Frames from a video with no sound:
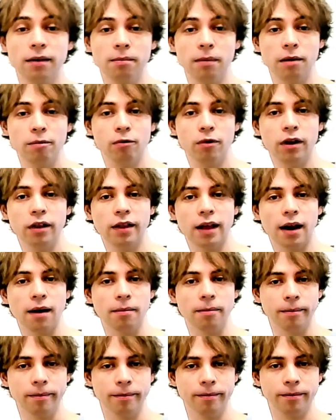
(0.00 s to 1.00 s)
memory then.
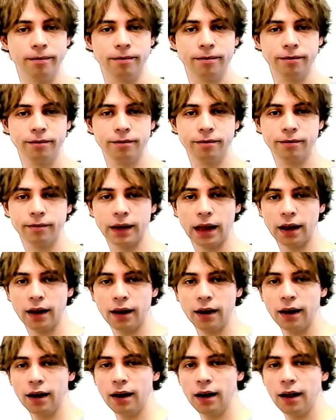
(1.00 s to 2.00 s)

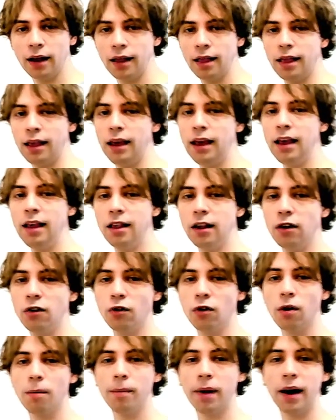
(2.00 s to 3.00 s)
It's easy to
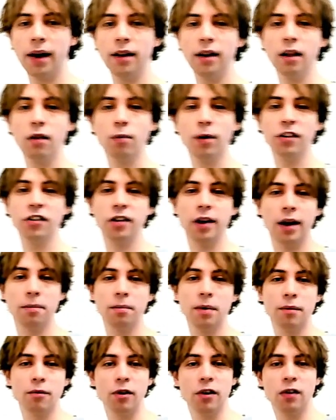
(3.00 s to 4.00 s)
combine this with shared
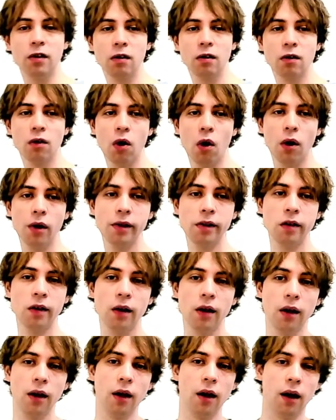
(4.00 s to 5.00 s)
memory syscalls,
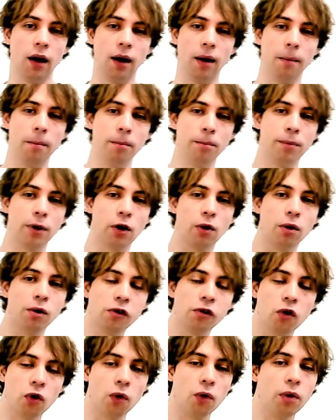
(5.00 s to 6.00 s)
but
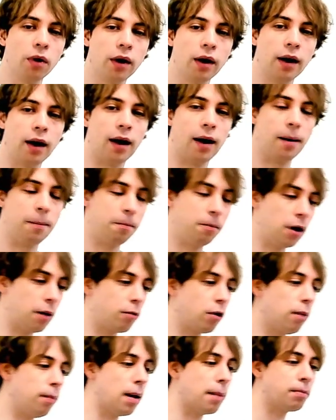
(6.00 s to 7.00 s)
also
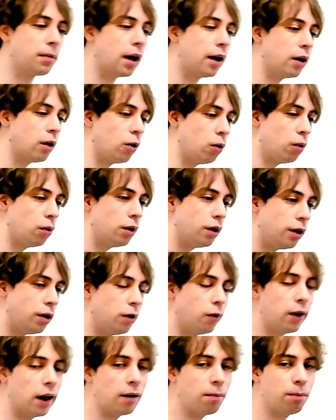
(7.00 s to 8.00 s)
memory mapped IO. You
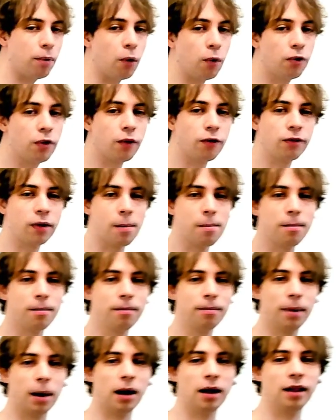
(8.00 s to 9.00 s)
get both of them
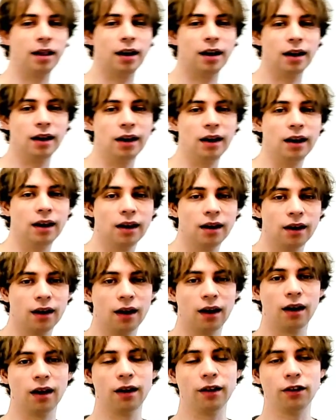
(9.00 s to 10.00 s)
basically
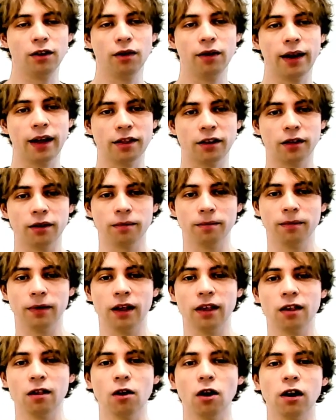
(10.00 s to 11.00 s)
together.
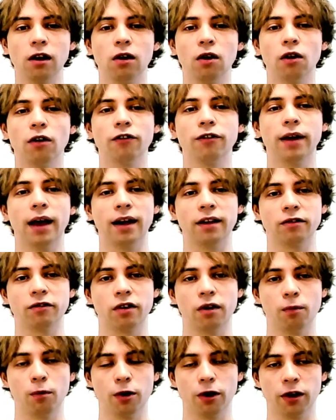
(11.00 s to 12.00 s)
It's not a lot of extra
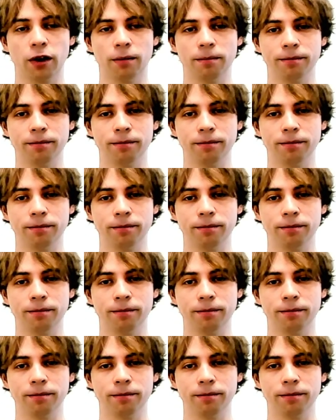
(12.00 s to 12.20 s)
work.